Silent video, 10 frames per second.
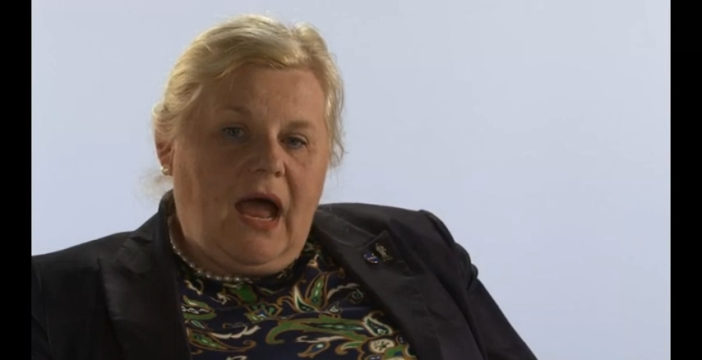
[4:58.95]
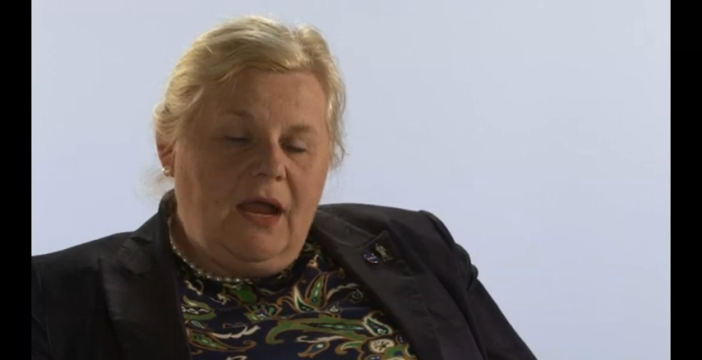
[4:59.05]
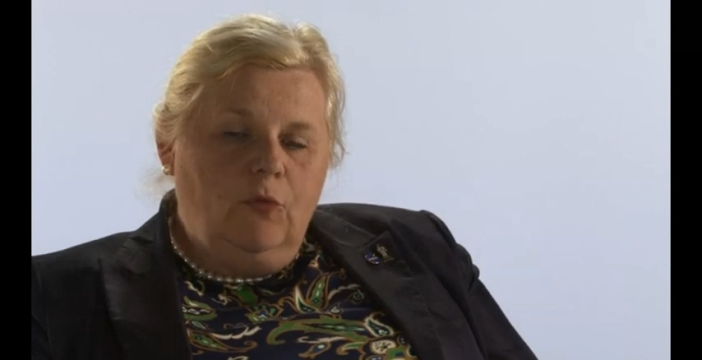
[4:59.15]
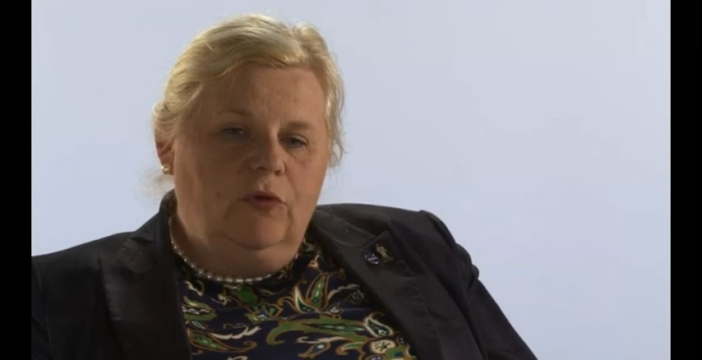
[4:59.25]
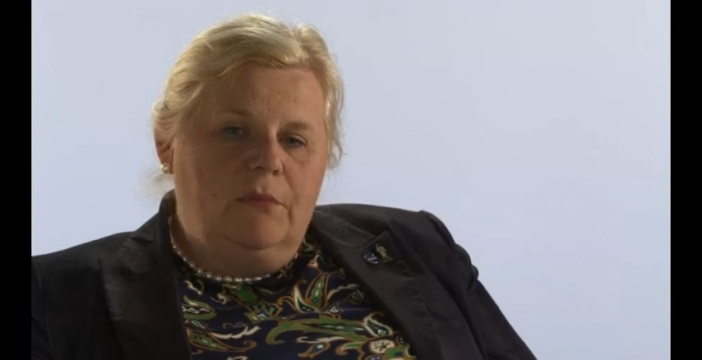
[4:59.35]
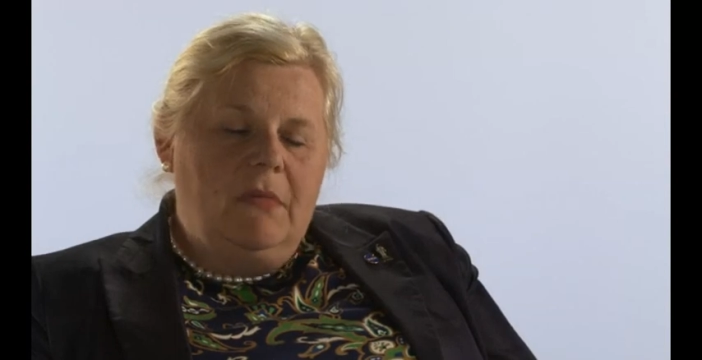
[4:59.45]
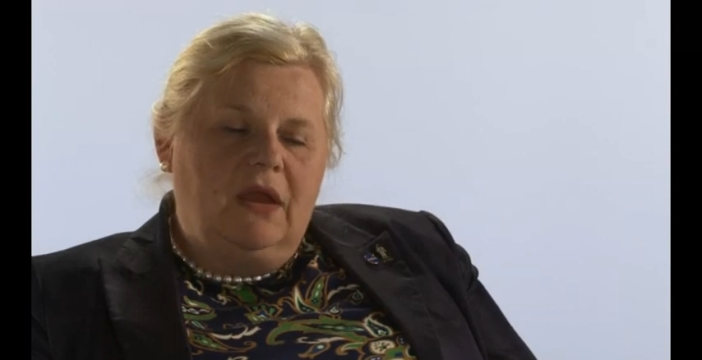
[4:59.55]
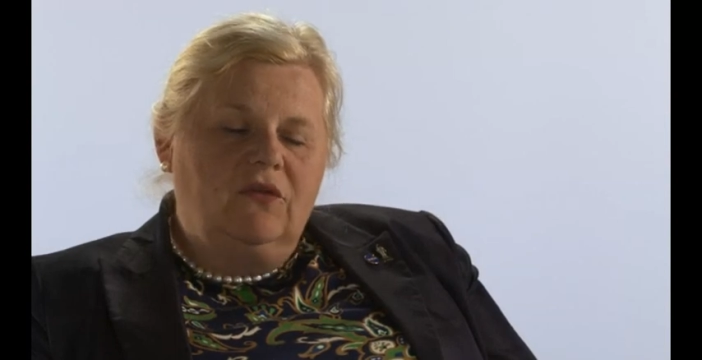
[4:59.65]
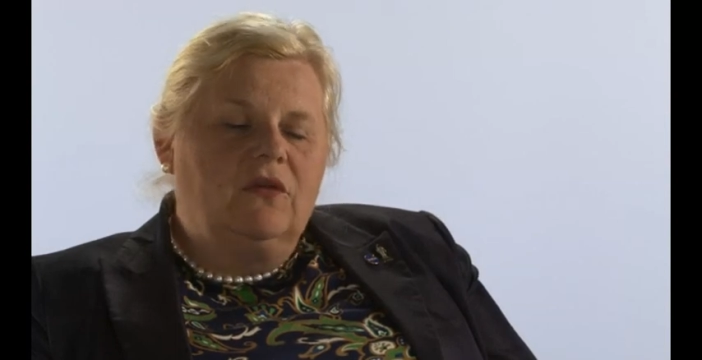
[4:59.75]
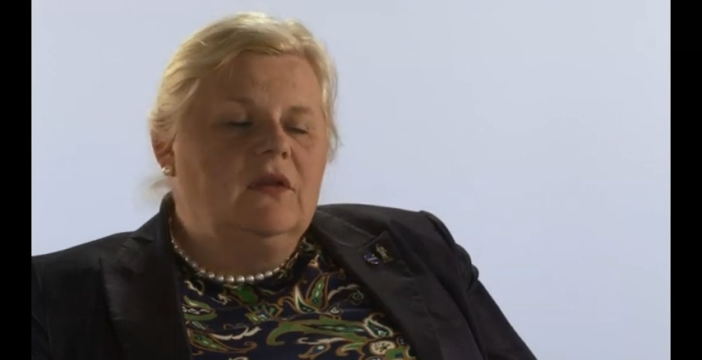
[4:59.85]
I would
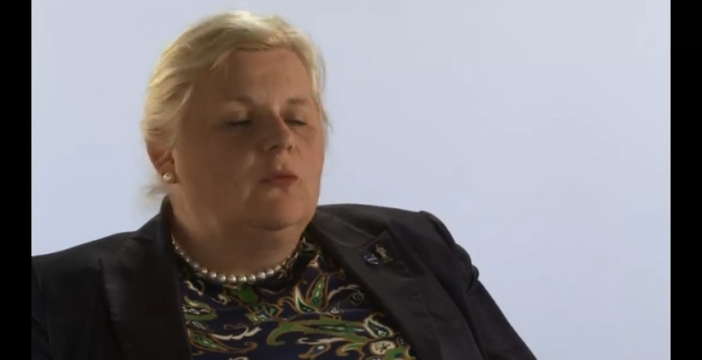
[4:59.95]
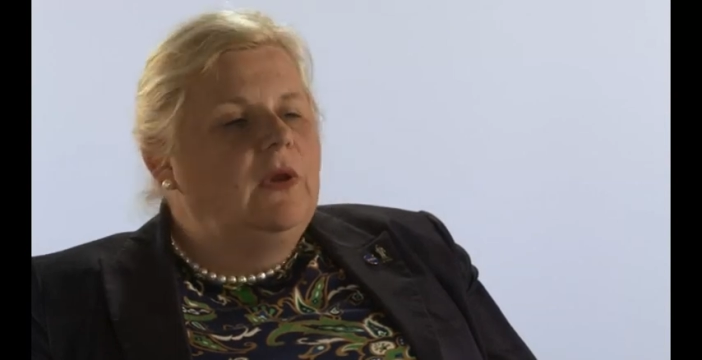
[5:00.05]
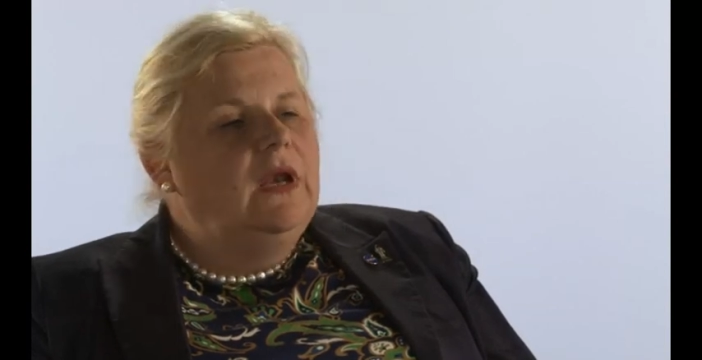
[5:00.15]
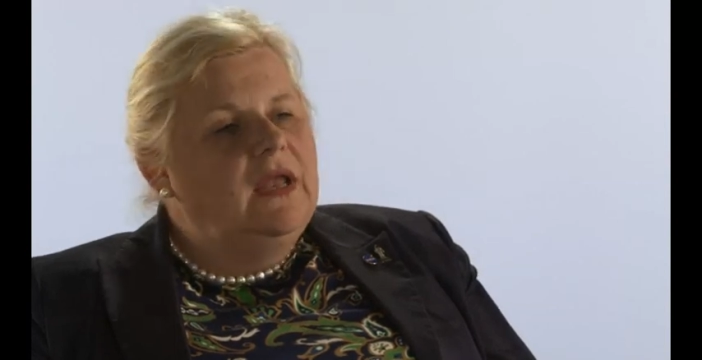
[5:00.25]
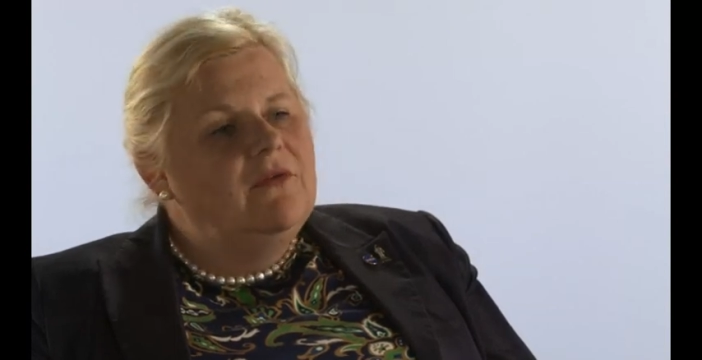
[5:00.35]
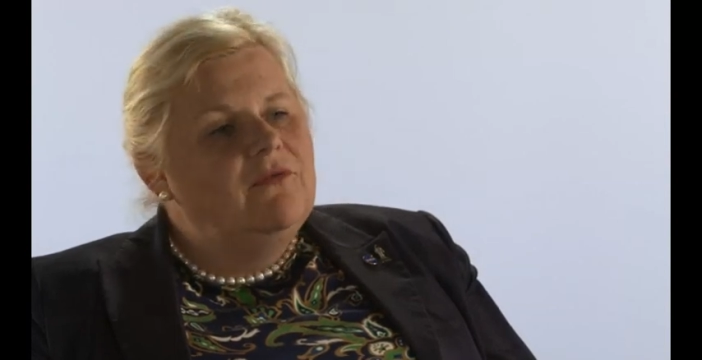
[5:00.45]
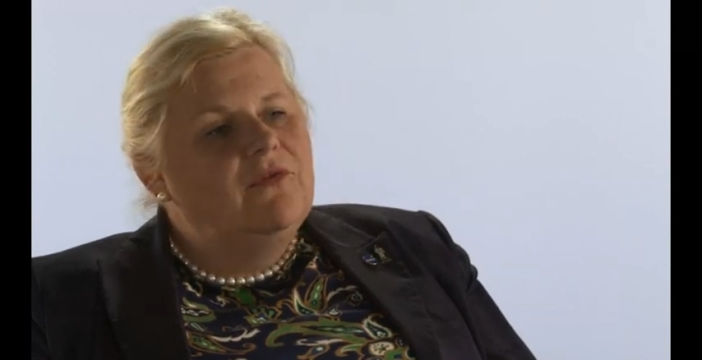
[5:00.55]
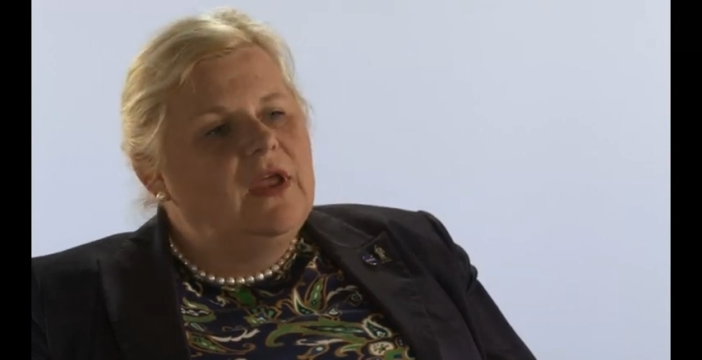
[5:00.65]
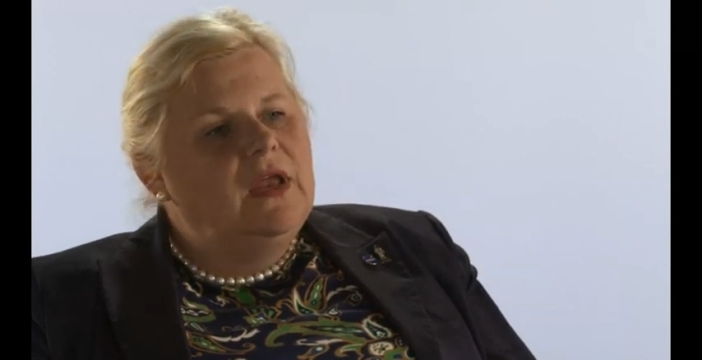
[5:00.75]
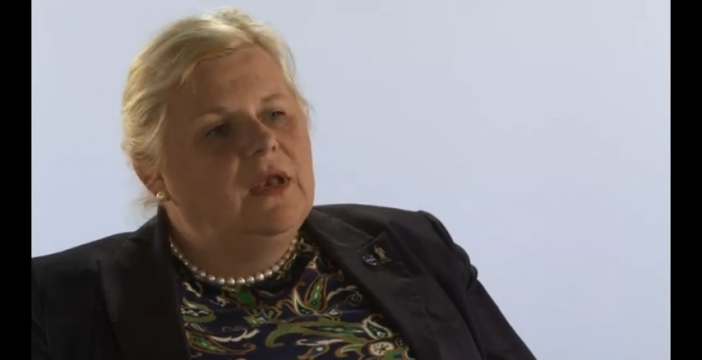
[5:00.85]
imagine that we
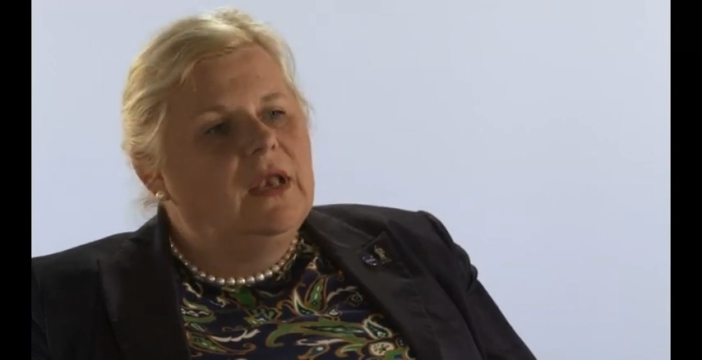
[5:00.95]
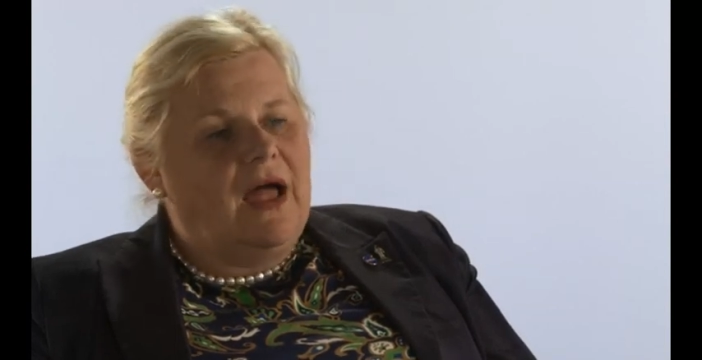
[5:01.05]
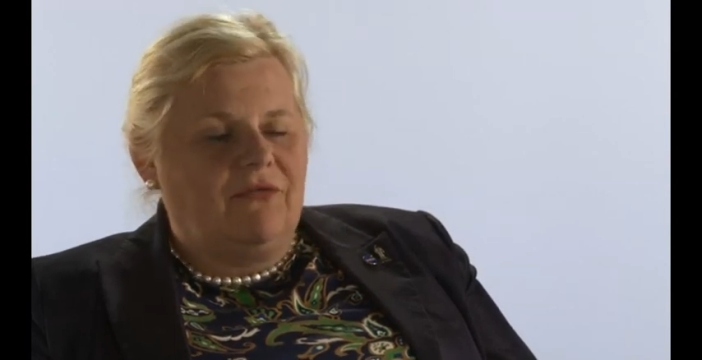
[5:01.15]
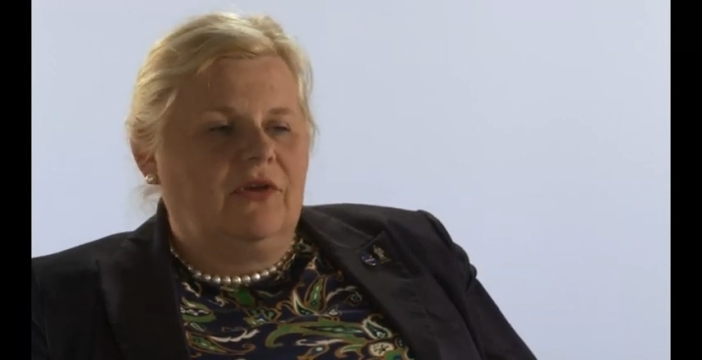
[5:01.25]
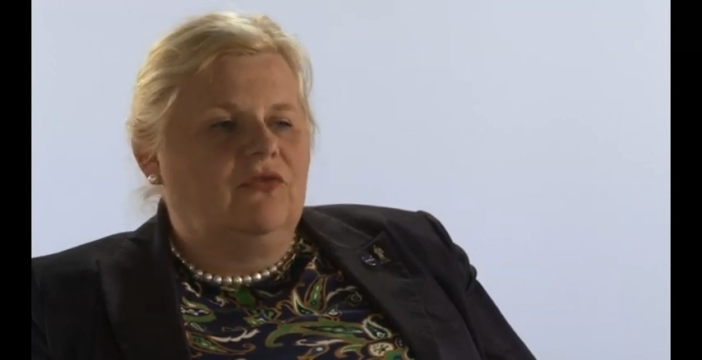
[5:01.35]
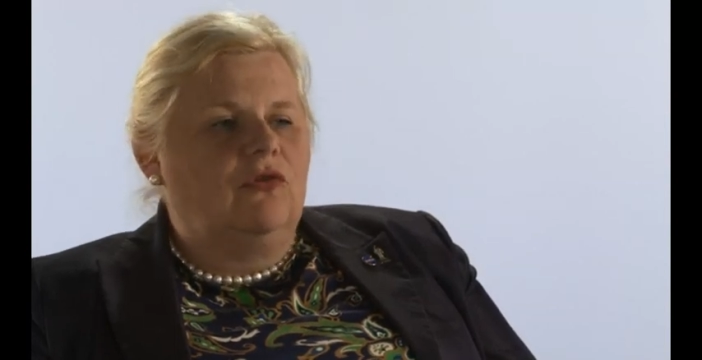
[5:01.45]
live in lava